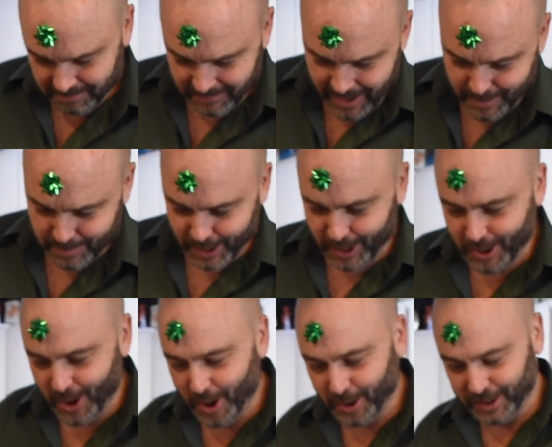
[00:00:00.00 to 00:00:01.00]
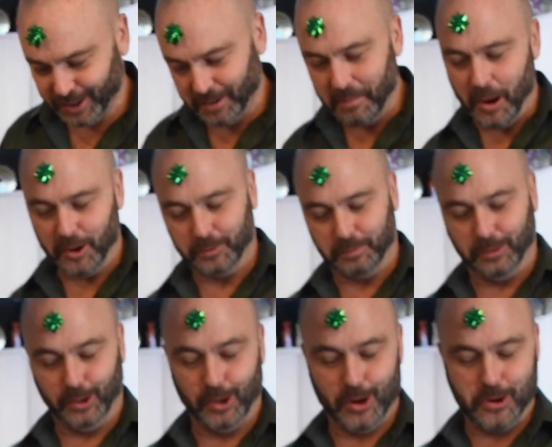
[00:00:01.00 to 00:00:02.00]
Maybe not the most
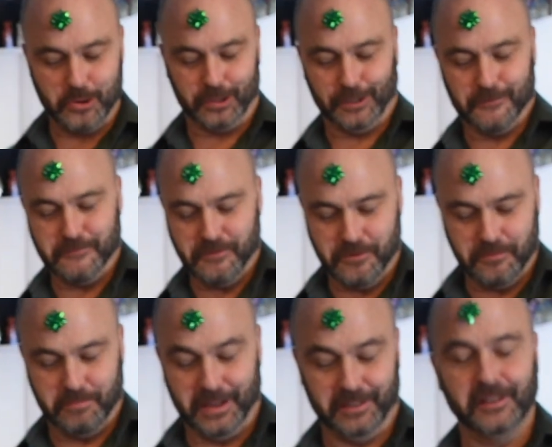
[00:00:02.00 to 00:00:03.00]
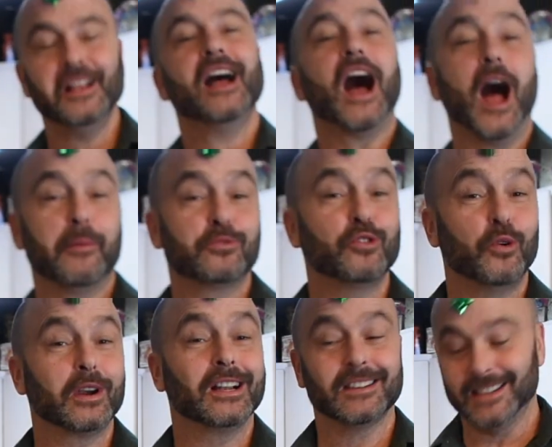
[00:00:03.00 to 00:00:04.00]
beautiful, but I'm sure
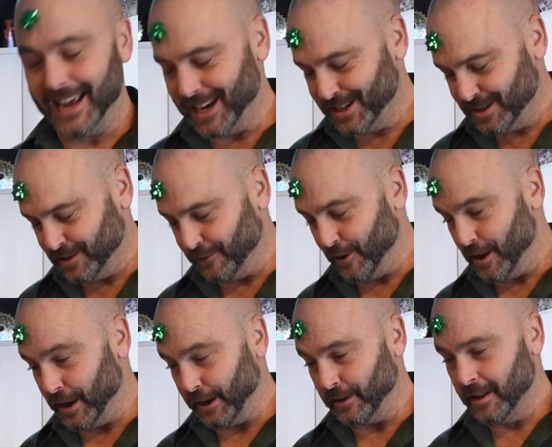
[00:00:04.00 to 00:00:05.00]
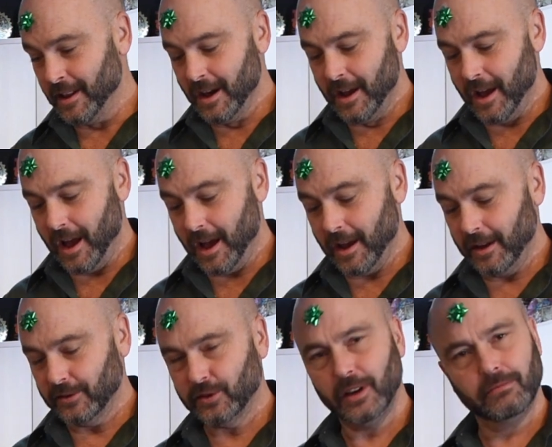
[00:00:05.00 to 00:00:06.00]
it'll taste divine.
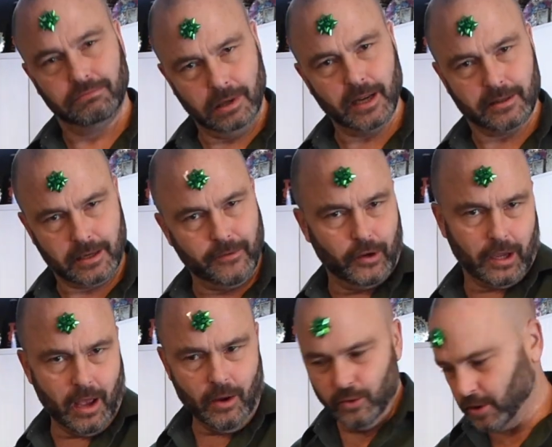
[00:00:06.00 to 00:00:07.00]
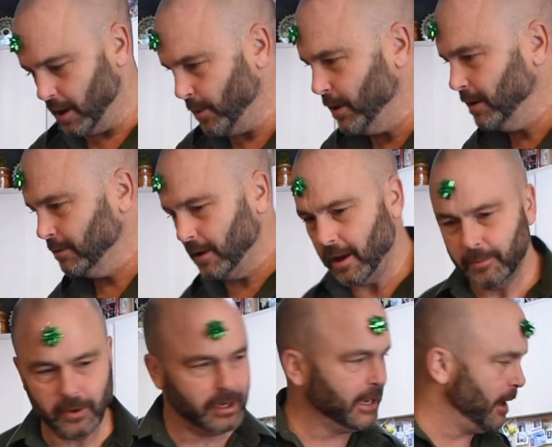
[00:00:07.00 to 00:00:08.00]
So let's give it a go, shall we? I'm
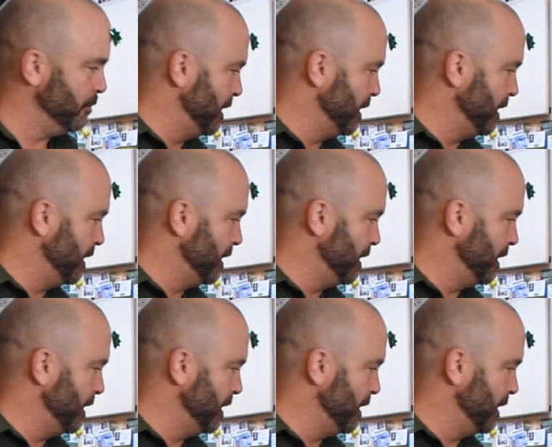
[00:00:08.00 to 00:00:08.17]
going to get